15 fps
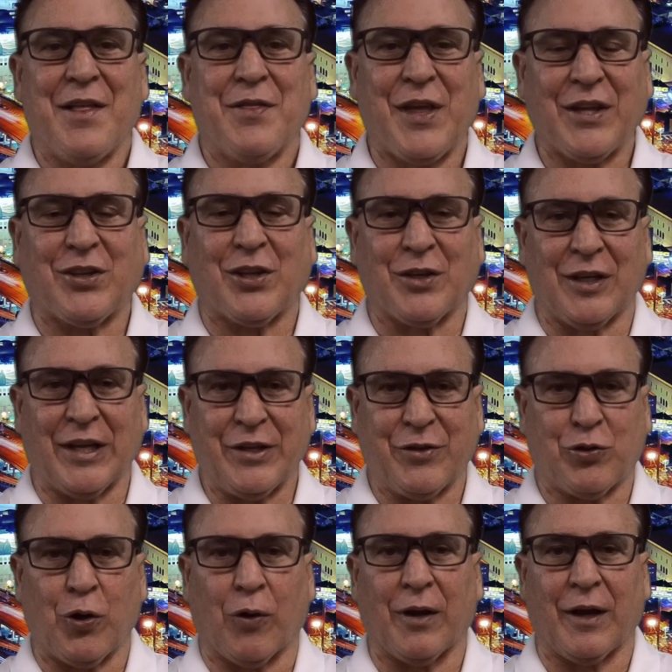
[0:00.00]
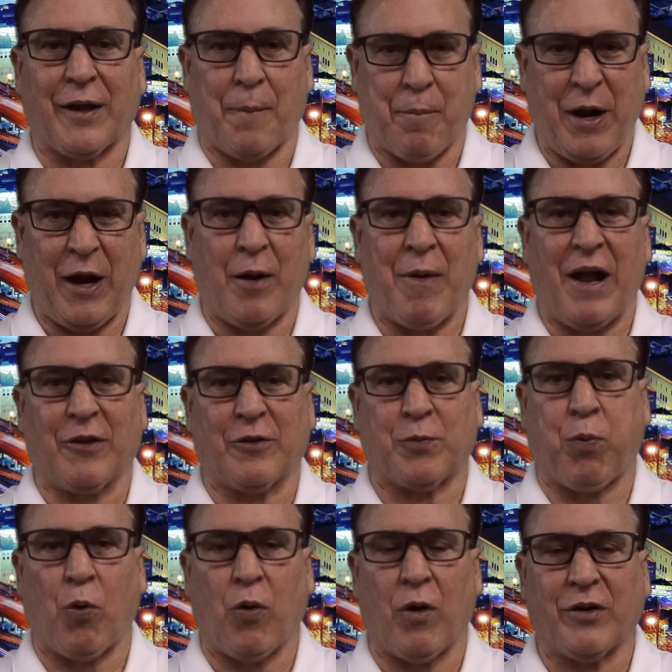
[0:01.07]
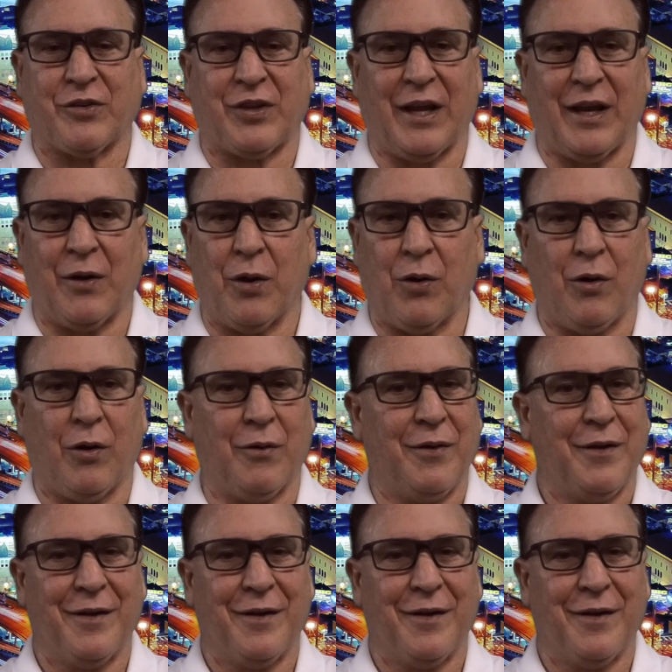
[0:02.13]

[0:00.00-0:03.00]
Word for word: This is Lee Sterling of Paramount Sports, and oh,